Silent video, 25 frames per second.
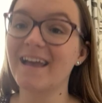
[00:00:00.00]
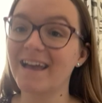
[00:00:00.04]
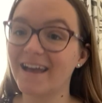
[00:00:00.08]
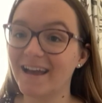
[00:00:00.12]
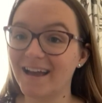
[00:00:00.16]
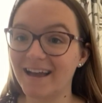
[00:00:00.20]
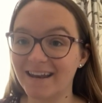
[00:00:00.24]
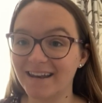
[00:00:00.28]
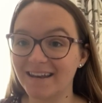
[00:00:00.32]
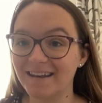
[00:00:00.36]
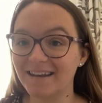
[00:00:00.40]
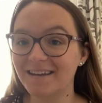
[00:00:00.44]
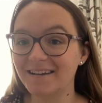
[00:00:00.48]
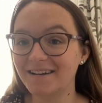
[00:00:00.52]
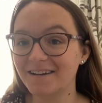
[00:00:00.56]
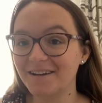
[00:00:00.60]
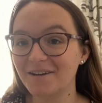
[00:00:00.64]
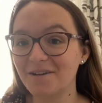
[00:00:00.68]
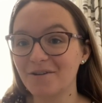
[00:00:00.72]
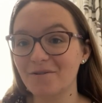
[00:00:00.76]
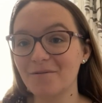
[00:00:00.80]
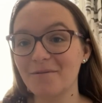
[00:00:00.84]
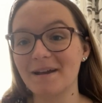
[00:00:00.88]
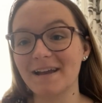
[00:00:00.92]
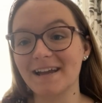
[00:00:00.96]

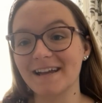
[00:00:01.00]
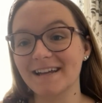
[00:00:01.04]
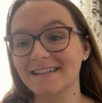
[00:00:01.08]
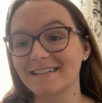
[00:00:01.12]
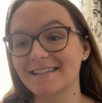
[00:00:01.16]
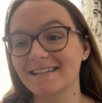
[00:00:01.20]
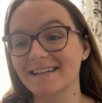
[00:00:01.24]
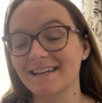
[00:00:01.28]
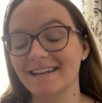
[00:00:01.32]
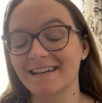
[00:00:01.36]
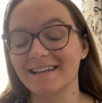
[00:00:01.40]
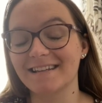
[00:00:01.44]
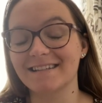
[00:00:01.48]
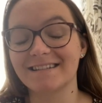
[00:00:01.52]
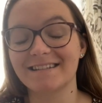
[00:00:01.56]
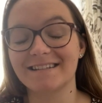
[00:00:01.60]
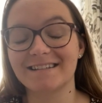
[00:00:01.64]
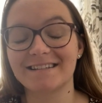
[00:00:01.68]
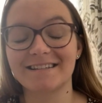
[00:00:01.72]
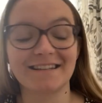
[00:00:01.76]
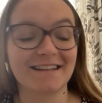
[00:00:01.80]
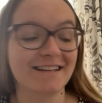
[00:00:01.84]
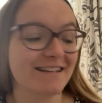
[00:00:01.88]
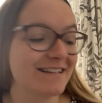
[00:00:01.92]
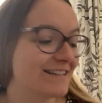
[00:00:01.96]
Hello, it is
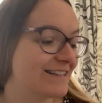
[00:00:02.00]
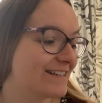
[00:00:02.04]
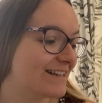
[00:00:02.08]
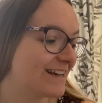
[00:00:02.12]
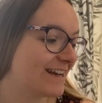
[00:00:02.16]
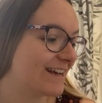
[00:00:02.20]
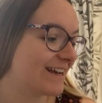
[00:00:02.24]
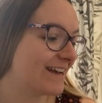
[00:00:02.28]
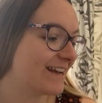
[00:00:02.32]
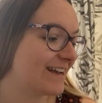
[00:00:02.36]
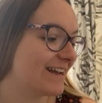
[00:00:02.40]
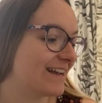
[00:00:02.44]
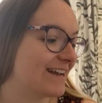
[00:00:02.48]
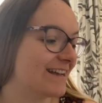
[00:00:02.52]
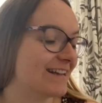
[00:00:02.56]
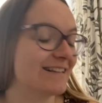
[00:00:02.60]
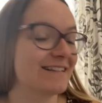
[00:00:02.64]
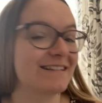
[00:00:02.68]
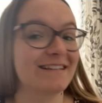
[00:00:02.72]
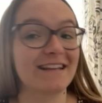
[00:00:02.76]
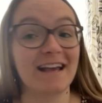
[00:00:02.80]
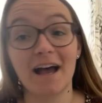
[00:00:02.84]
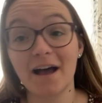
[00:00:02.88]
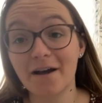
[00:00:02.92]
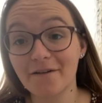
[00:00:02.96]
Sunday,
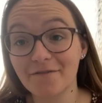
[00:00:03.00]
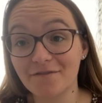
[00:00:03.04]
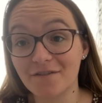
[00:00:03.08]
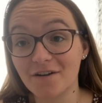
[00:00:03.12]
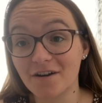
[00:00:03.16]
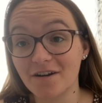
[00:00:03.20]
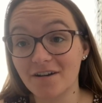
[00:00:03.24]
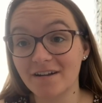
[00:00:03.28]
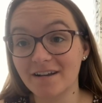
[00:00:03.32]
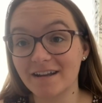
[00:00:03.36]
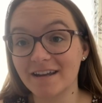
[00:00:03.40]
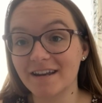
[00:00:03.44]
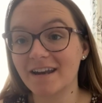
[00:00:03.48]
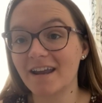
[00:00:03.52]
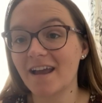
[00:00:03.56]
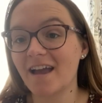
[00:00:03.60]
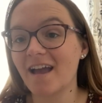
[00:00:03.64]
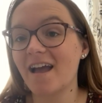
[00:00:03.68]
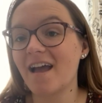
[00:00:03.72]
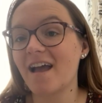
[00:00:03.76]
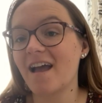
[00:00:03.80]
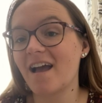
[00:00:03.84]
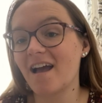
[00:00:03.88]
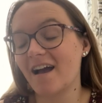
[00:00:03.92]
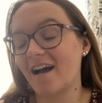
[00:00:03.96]
it's 9:30,
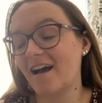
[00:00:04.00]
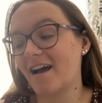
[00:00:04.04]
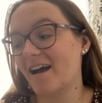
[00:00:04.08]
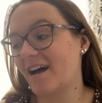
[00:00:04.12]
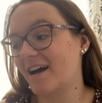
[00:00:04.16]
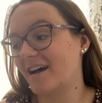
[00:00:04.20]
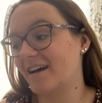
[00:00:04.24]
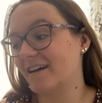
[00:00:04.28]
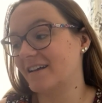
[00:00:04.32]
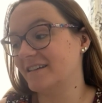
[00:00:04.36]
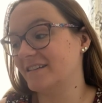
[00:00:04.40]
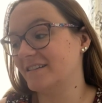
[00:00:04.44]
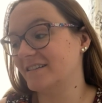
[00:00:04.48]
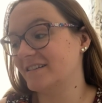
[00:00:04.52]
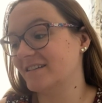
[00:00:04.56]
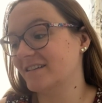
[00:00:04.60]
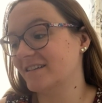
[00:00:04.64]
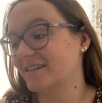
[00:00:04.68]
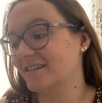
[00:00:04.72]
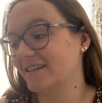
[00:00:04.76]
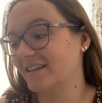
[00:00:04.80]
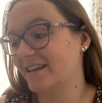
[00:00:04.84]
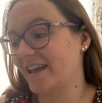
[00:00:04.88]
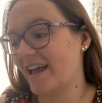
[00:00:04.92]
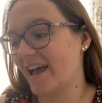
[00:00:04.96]
and
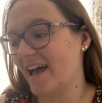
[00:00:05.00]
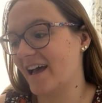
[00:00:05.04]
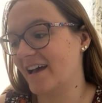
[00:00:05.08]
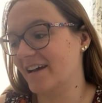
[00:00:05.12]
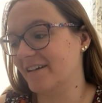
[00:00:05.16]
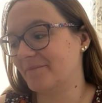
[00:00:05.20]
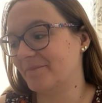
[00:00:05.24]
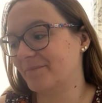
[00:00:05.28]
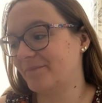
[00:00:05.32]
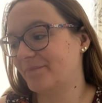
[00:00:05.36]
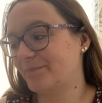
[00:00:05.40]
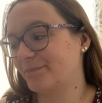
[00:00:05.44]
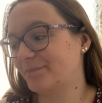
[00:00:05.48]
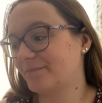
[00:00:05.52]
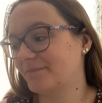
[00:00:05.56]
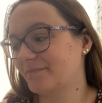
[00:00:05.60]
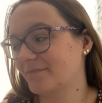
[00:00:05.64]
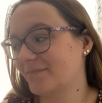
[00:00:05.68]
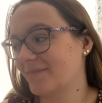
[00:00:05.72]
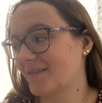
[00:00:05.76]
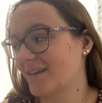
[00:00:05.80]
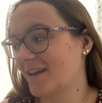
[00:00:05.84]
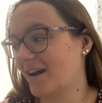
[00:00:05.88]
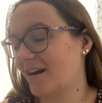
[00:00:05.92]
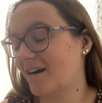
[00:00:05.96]
yeah,
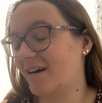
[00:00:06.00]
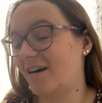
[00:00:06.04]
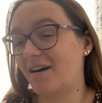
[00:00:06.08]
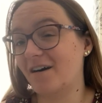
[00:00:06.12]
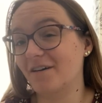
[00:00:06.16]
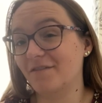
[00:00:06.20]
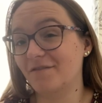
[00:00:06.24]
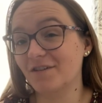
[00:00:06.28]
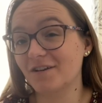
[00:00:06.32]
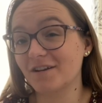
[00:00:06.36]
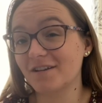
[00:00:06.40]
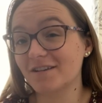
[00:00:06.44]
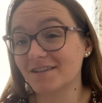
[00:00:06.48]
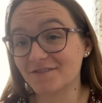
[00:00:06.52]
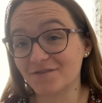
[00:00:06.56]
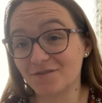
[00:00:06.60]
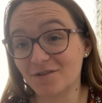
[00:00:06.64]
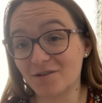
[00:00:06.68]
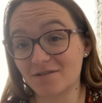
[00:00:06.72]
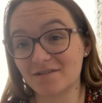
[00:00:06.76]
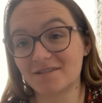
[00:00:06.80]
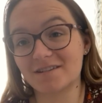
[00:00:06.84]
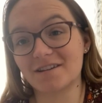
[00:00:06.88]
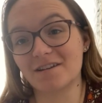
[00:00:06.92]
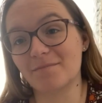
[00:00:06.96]
I feel like this
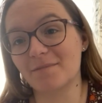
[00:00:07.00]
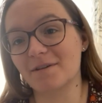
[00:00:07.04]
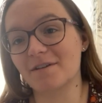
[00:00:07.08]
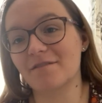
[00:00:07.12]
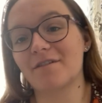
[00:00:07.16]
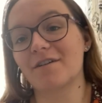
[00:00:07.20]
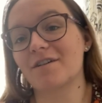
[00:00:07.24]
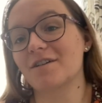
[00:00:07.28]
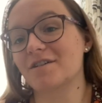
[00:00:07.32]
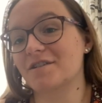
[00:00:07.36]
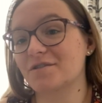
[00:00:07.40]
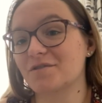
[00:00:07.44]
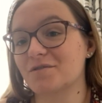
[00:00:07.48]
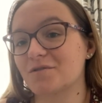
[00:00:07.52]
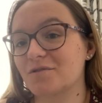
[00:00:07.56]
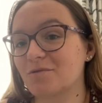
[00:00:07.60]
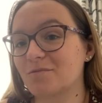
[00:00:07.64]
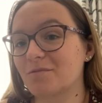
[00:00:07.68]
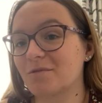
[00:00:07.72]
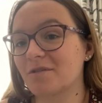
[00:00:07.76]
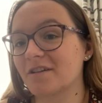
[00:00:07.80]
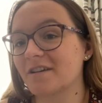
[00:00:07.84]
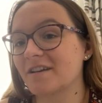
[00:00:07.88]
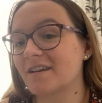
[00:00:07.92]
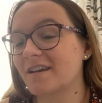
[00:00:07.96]
vlog is gonna be a very short
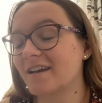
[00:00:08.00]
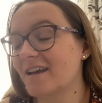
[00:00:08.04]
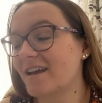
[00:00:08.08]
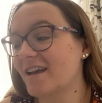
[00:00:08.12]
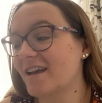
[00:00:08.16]
one,